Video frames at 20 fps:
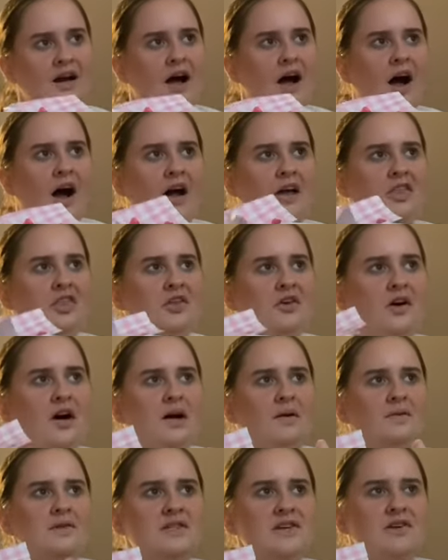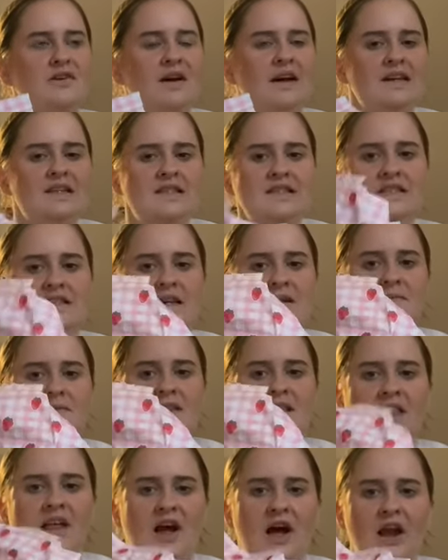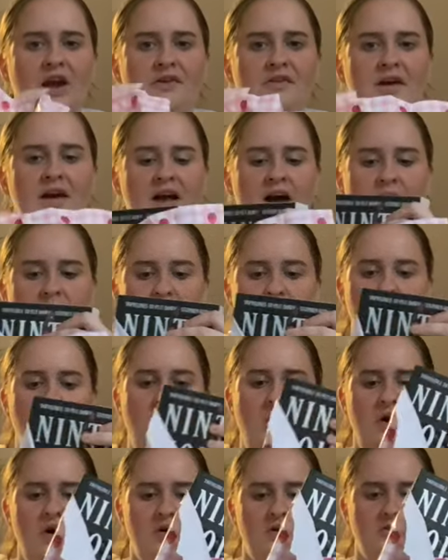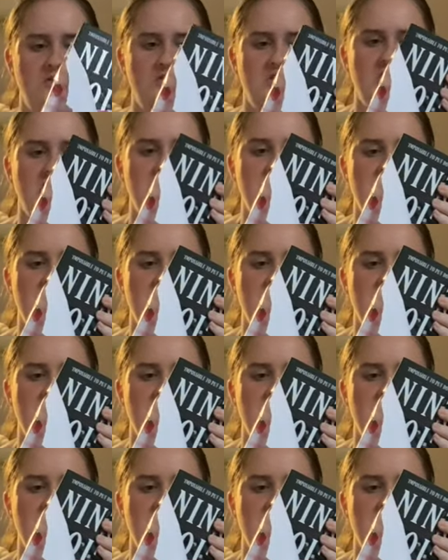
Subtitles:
I thought I was correct in terms of colouring. I'm not.